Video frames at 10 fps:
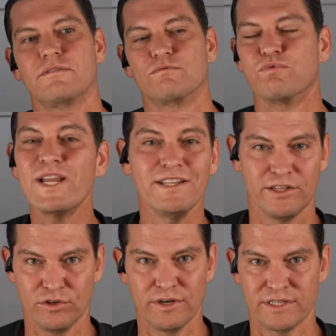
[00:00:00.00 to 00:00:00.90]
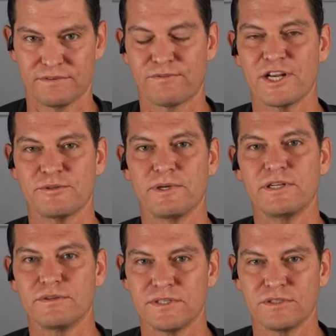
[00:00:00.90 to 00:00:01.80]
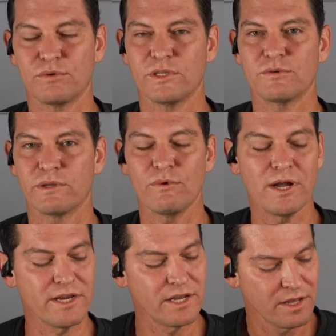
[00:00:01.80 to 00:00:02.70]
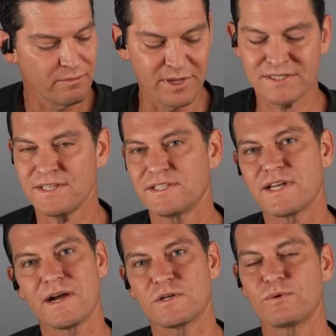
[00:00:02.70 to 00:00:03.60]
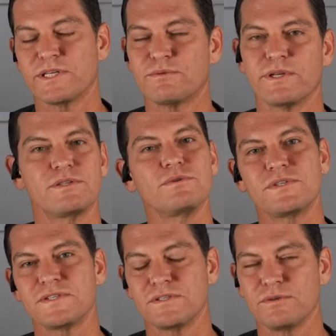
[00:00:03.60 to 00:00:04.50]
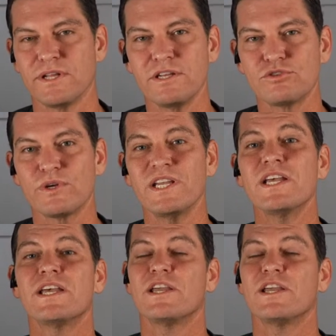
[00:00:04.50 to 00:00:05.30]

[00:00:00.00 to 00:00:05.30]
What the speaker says: really good as a freshman at Houston in 2021, missed the entire 2022 season due to injury.